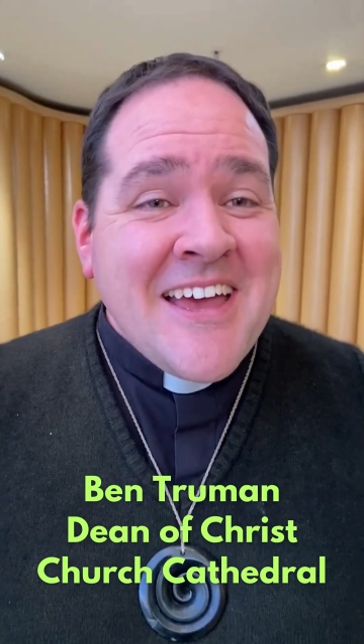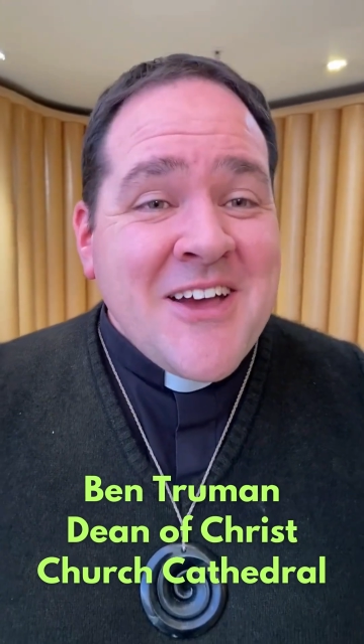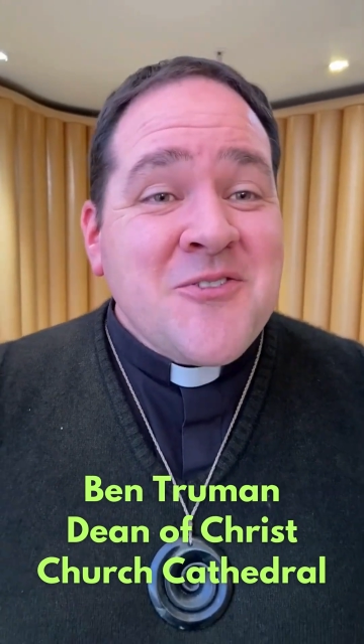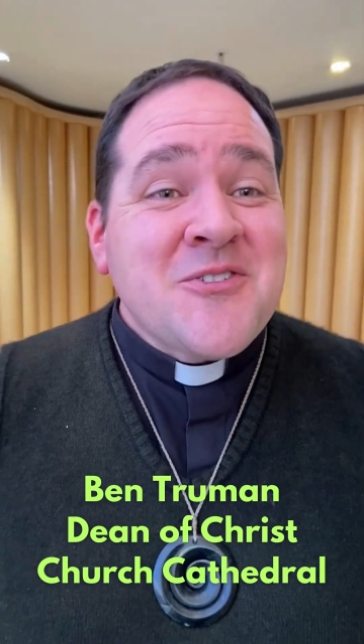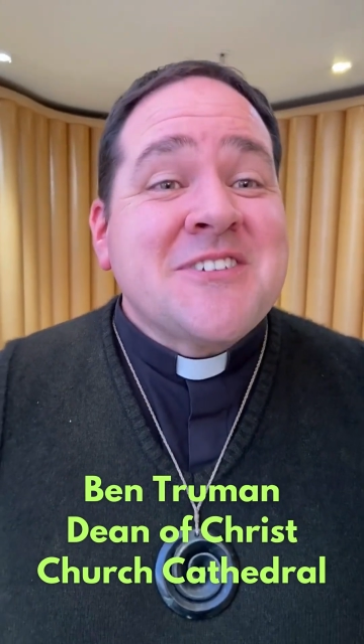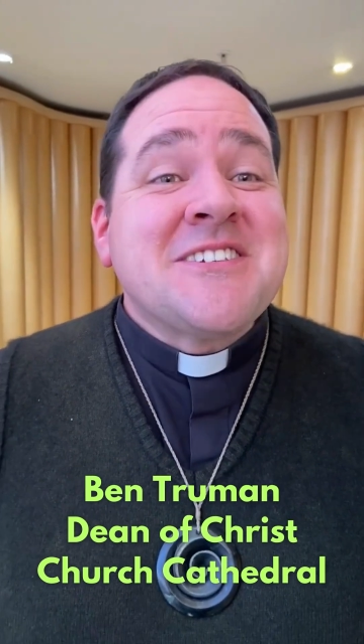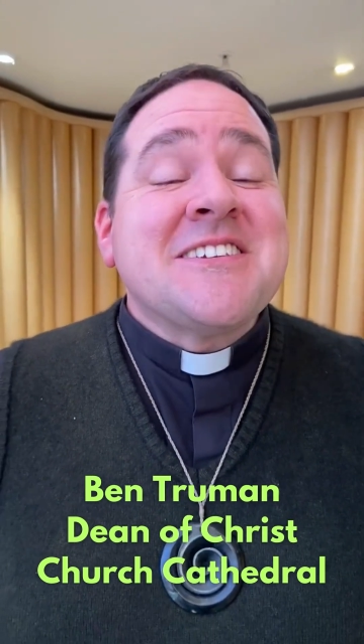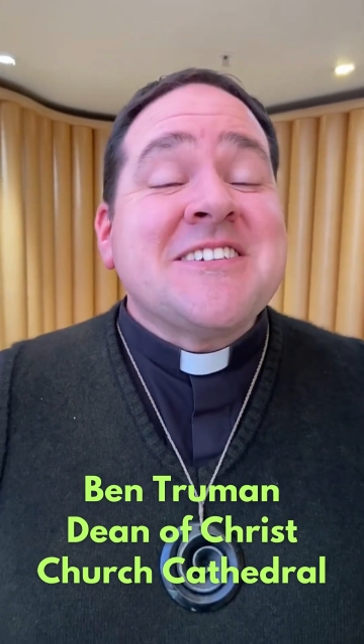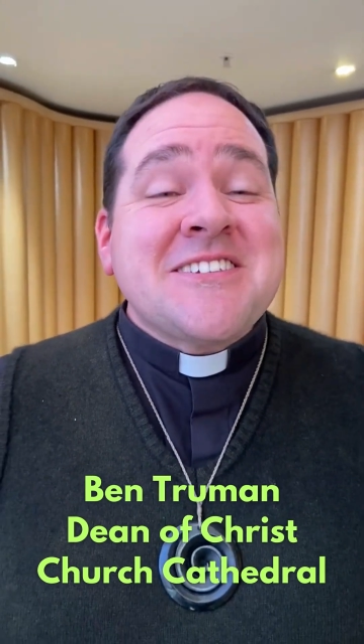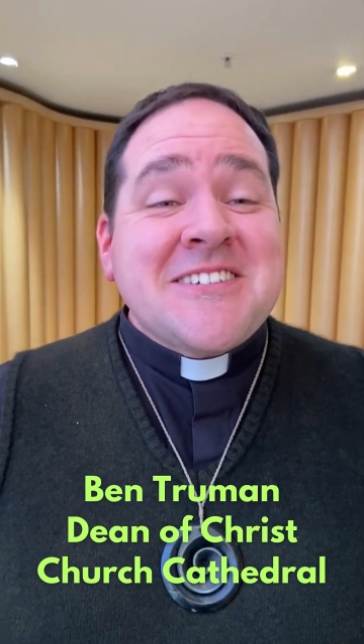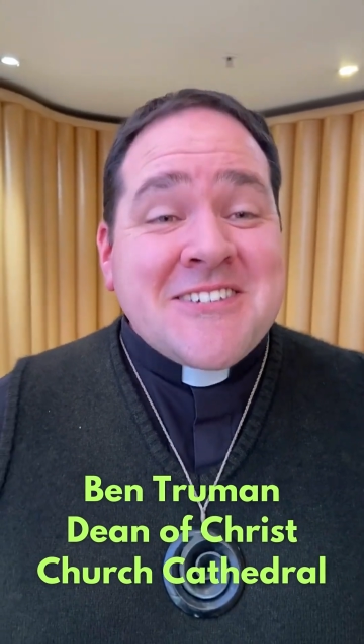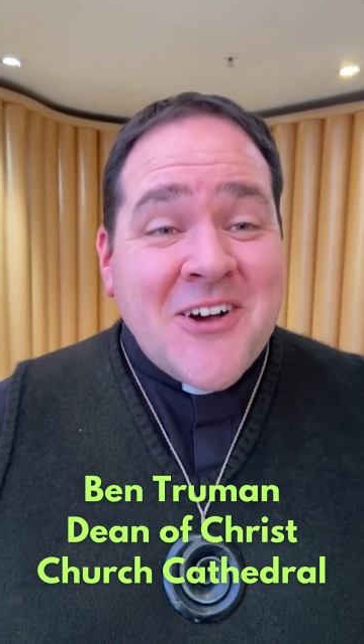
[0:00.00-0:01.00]
It was
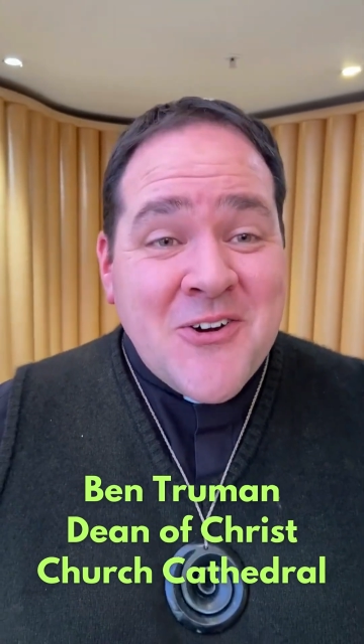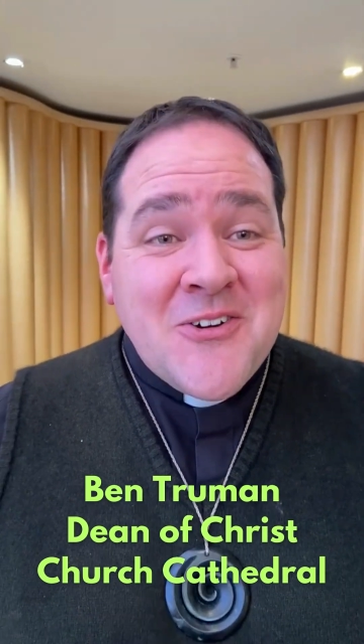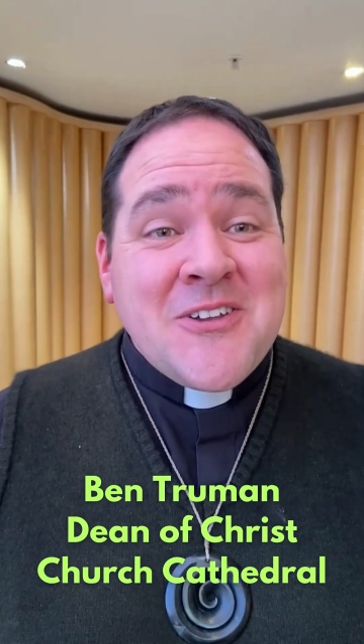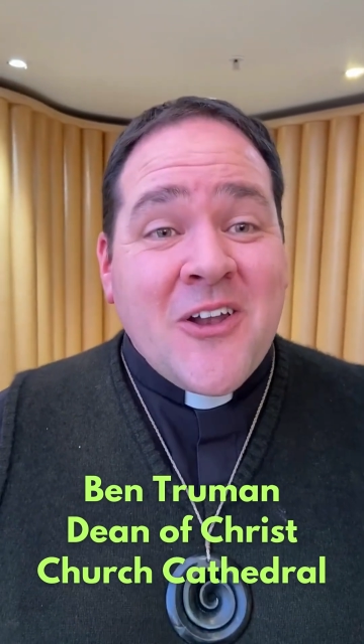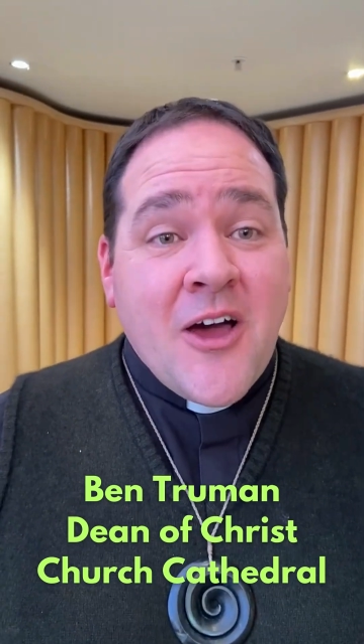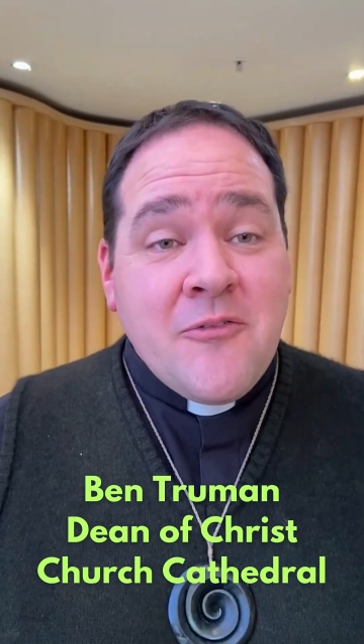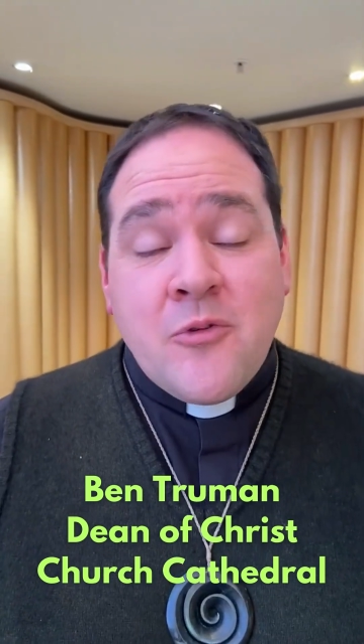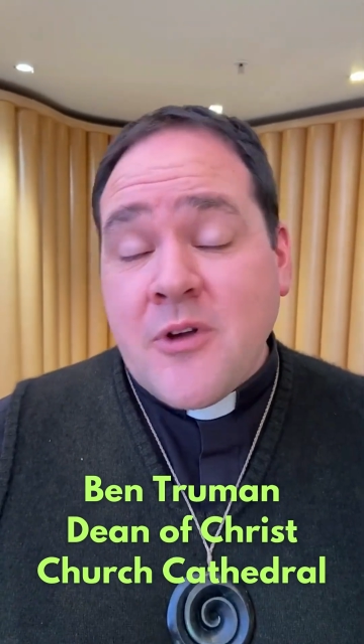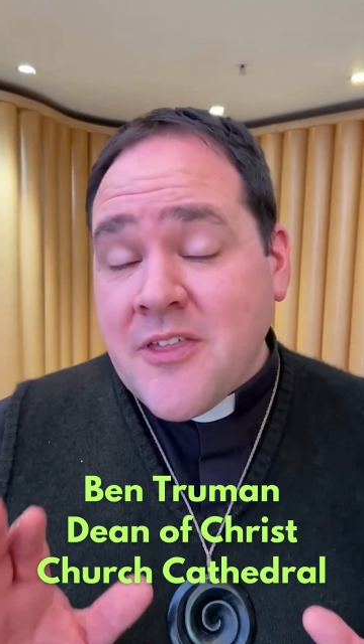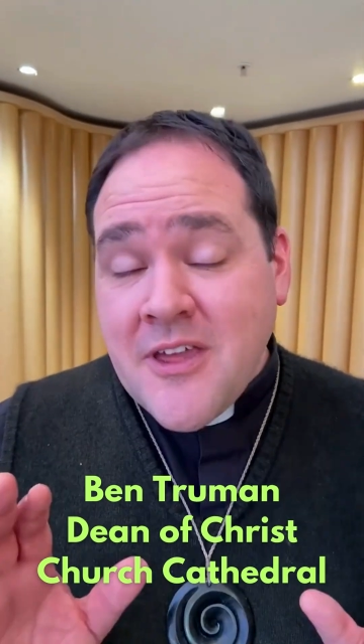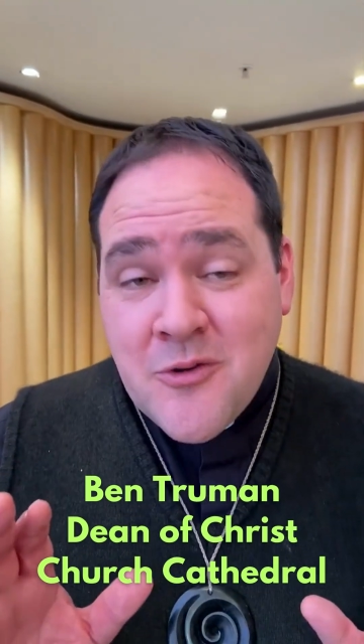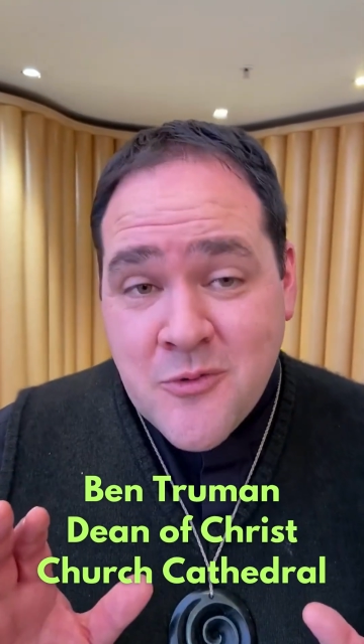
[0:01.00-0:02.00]
so delightful.
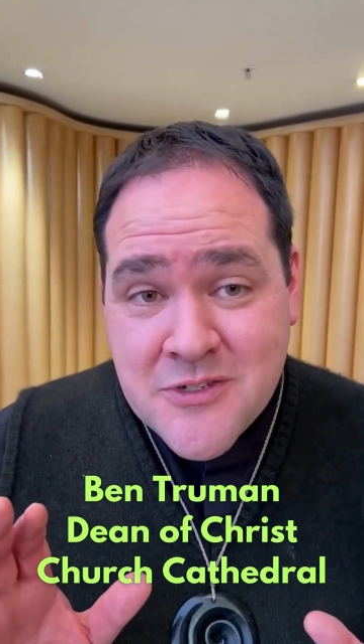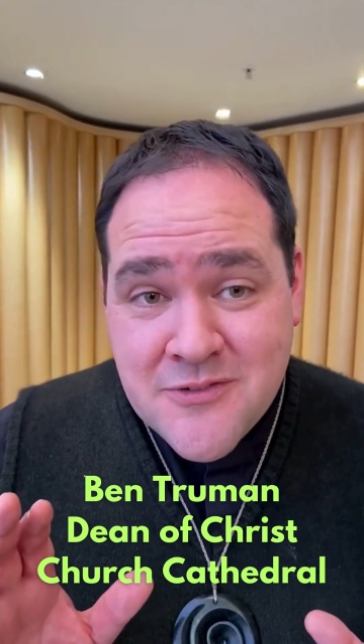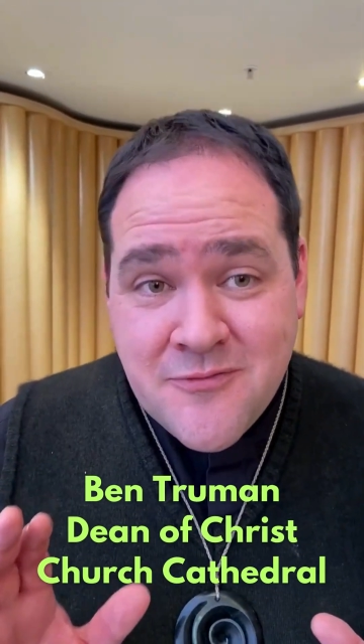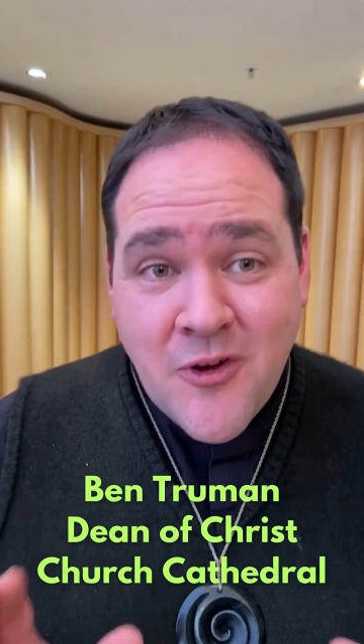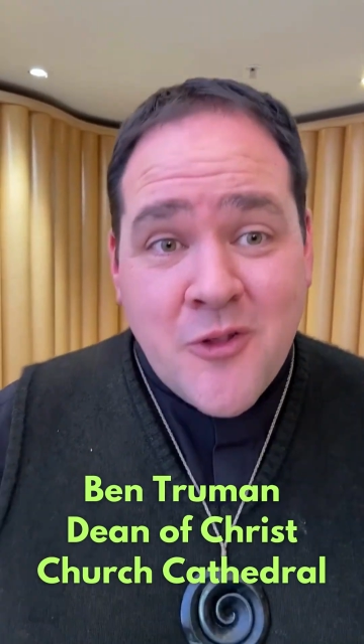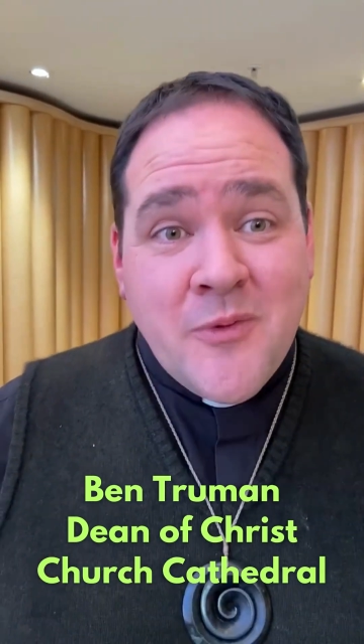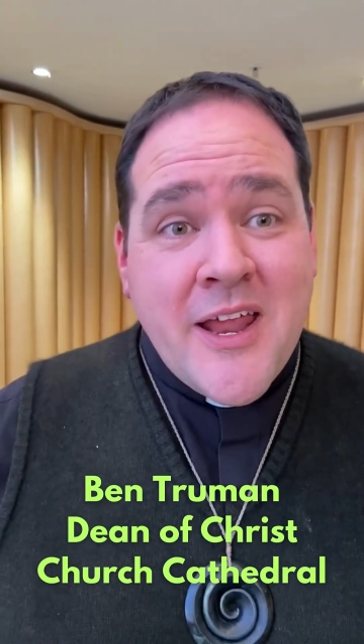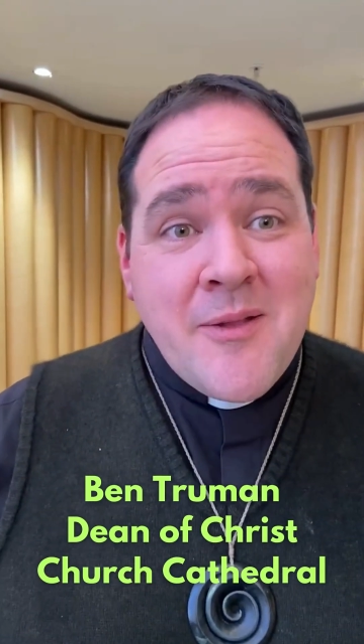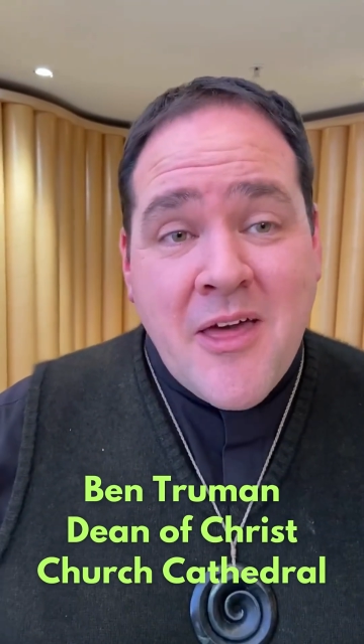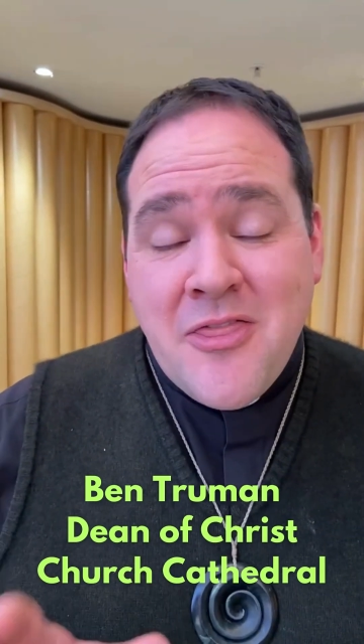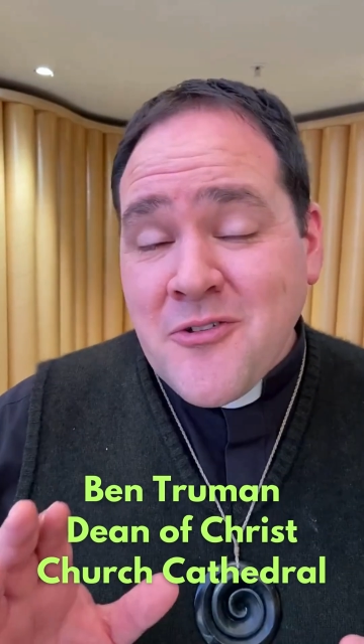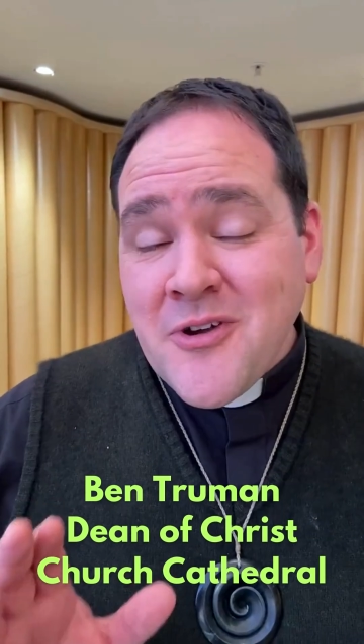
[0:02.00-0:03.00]
Cathedral was full. We had
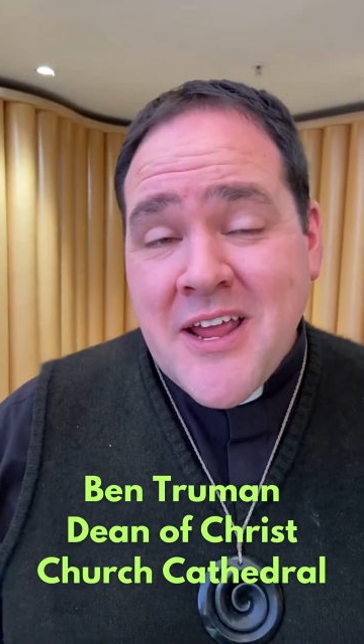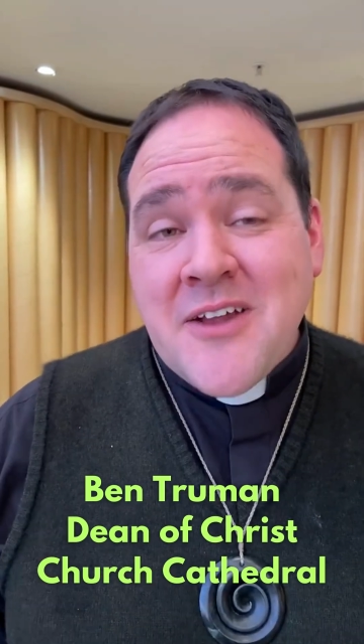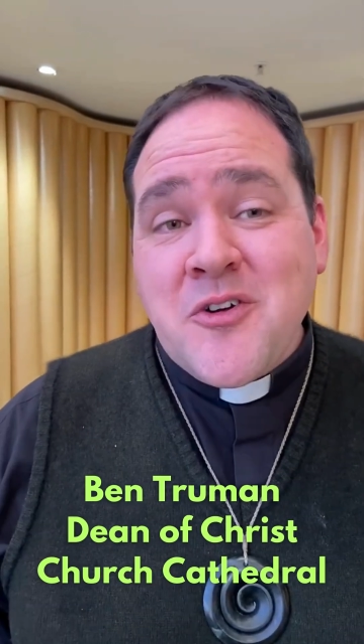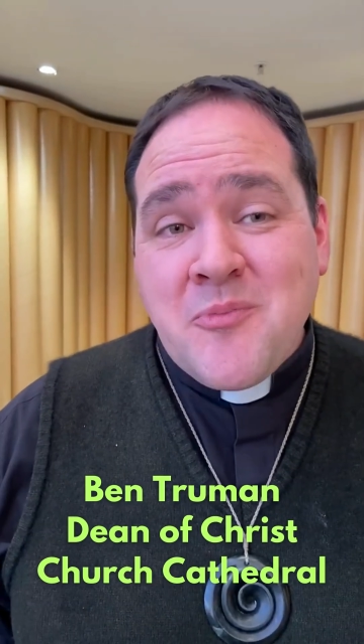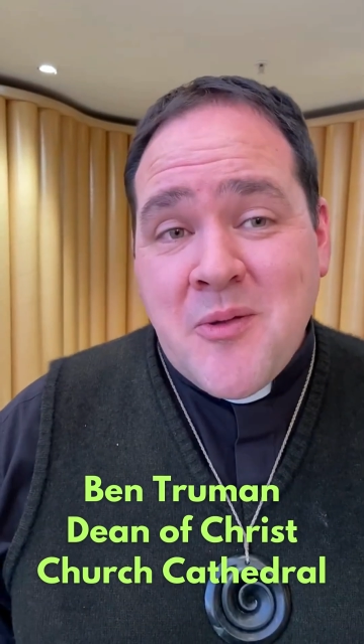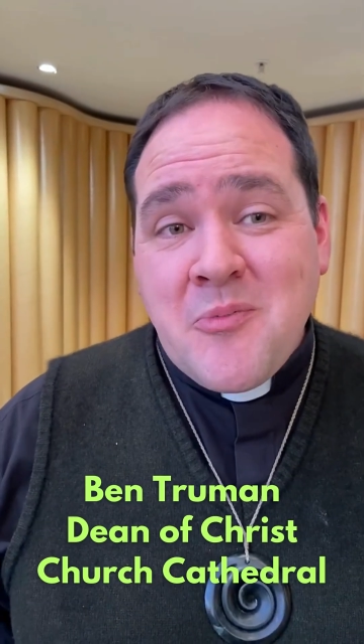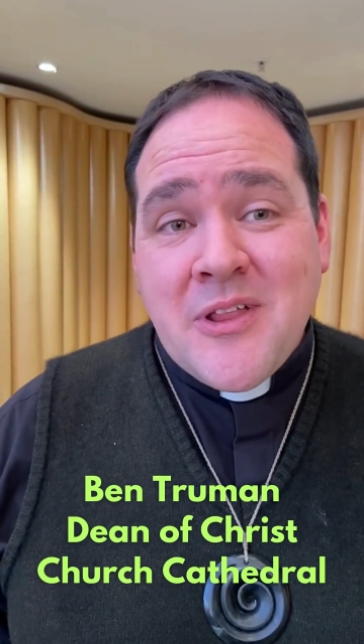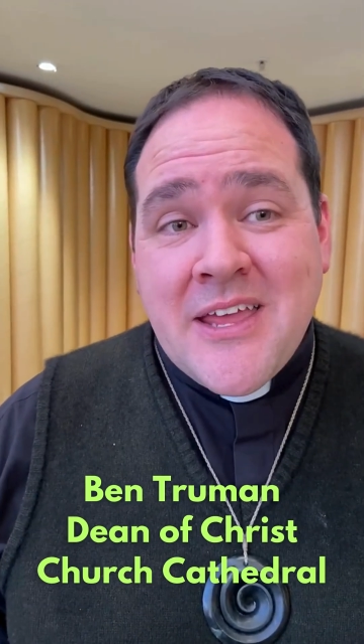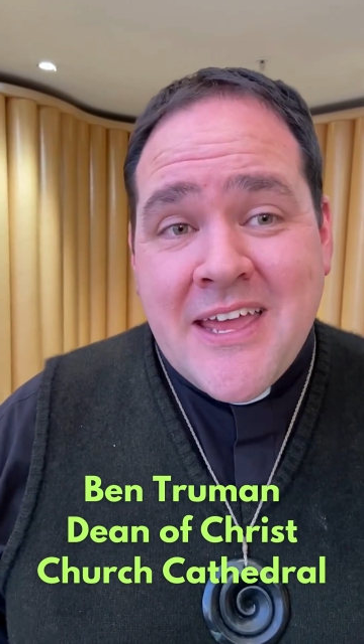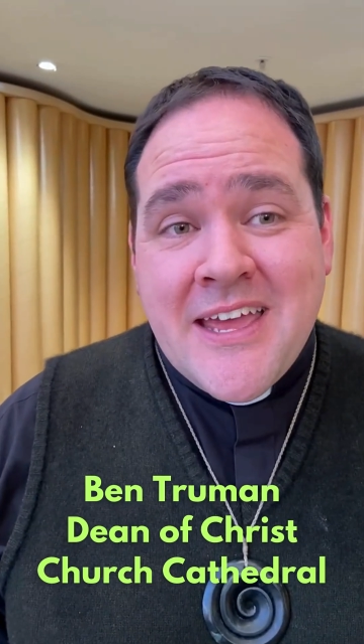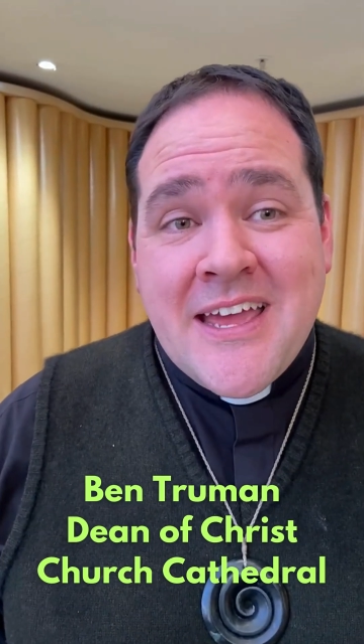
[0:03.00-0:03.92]
about 300 people here.